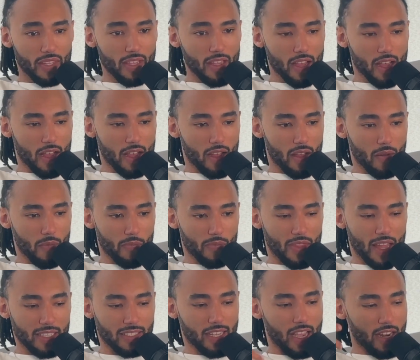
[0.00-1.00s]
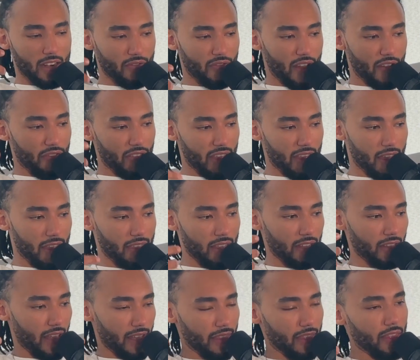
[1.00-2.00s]
that's kind of, I
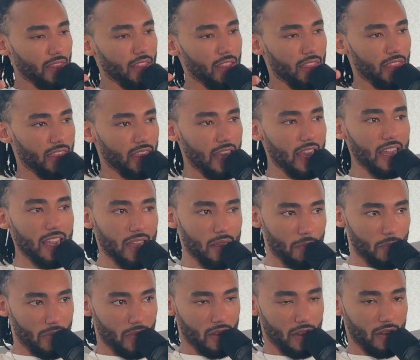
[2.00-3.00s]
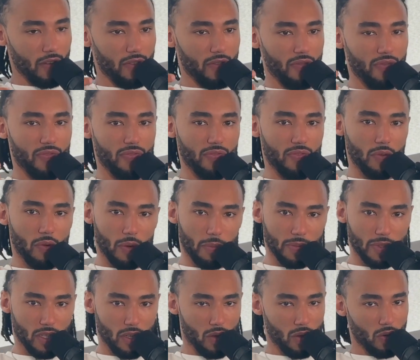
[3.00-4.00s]
think like the theme of
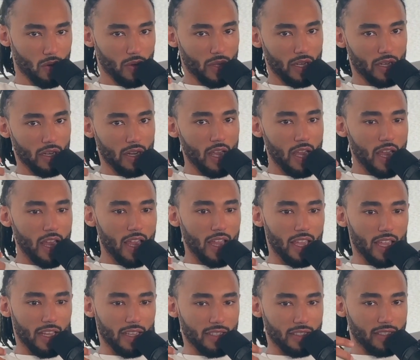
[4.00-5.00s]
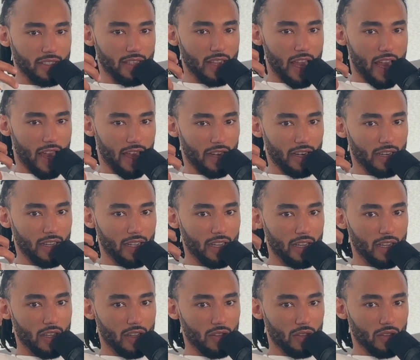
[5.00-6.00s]
crypto, and is that
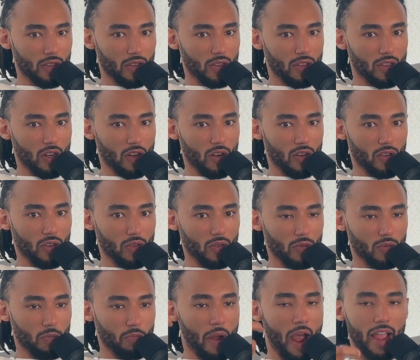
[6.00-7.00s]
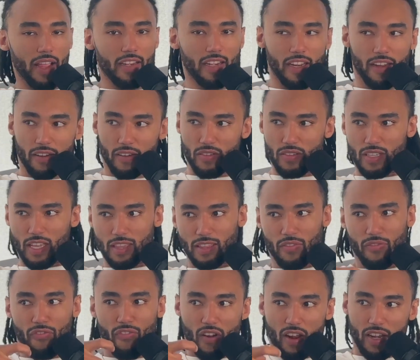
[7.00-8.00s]
they're pioneers at
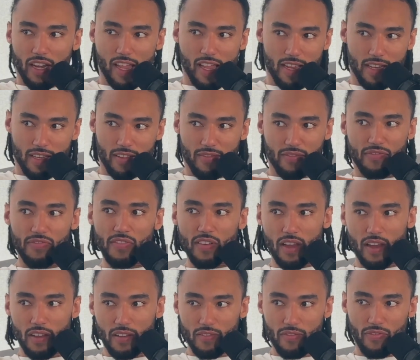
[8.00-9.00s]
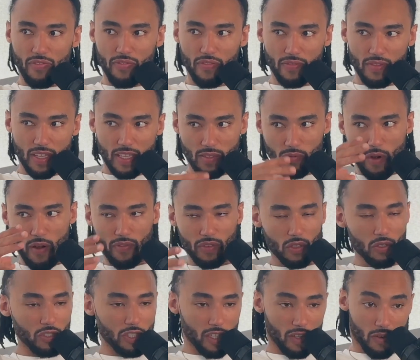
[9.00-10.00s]
the front end of this
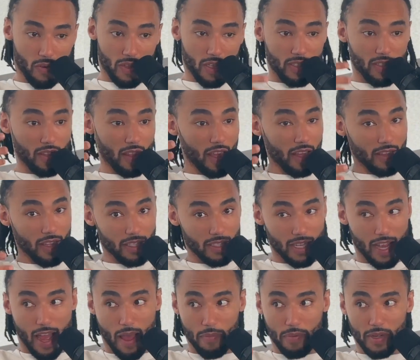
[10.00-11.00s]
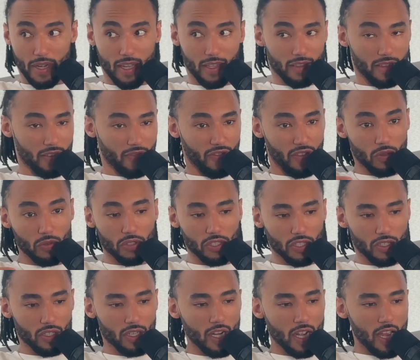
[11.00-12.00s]
revolution or this thing that's happening, the
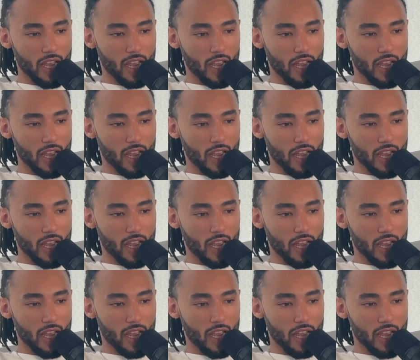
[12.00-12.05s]
future.